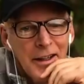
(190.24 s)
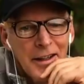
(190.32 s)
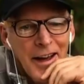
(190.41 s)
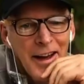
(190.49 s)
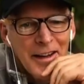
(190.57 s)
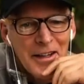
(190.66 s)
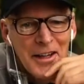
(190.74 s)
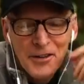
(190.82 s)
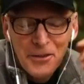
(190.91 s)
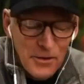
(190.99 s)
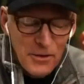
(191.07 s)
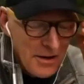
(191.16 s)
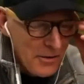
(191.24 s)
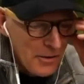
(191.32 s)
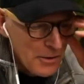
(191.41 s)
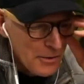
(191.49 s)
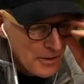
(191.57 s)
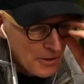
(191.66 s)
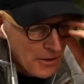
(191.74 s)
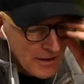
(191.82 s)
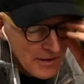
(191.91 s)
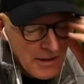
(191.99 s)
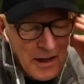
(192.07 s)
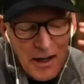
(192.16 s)
Yeah, we do
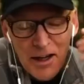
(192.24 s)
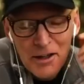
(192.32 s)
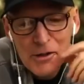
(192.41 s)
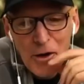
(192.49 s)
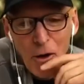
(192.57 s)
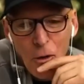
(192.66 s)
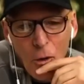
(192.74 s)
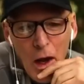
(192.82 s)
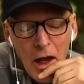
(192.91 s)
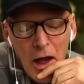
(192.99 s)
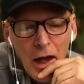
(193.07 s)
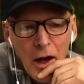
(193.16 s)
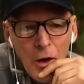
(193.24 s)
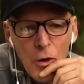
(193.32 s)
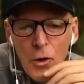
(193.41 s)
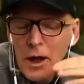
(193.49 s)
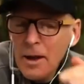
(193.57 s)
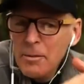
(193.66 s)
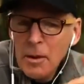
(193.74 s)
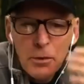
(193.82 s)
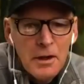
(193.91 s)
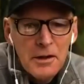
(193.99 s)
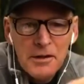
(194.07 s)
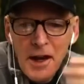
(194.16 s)
digress. So who came up with
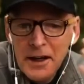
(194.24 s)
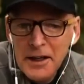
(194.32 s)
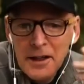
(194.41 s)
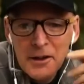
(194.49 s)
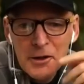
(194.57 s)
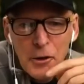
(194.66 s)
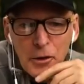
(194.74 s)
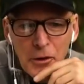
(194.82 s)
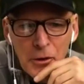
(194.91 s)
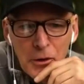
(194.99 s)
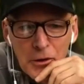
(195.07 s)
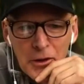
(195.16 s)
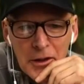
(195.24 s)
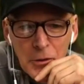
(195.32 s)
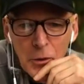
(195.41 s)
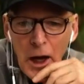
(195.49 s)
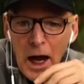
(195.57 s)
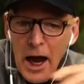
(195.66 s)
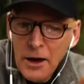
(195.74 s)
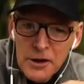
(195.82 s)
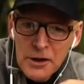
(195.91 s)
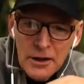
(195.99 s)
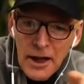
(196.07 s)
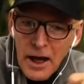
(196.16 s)
this idea to do a third? How did
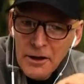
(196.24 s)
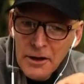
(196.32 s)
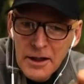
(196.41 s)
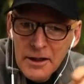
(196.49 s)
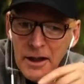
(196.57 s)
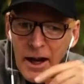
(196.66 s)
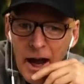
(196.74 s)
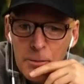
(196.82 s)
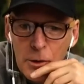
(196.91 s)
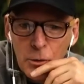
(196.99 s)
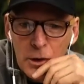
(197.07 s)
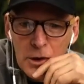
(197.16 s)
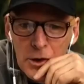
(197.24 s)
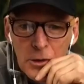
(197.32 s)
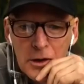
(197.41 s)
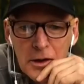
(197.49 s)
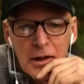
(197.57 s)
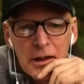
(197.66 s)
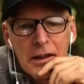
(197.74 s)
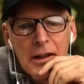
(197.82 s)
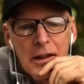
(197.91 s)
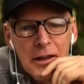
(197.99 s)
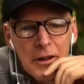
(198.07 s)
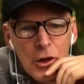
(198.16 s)
it happen when you and
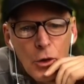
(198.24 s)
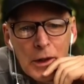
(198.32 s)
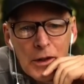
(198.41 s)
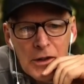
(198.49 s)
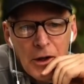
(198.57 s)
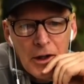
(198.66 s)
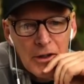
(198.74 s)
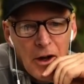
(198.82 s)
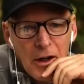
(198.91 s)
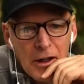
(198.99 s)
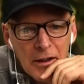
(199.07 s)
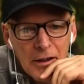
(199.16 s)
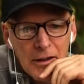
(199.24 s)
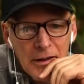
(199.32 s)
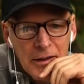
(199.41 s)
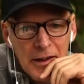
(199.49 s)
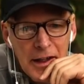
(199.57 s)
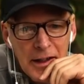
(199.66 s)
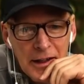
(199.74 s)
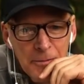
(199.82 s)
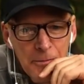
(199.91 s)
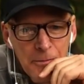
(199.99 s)
Ewan started talking again?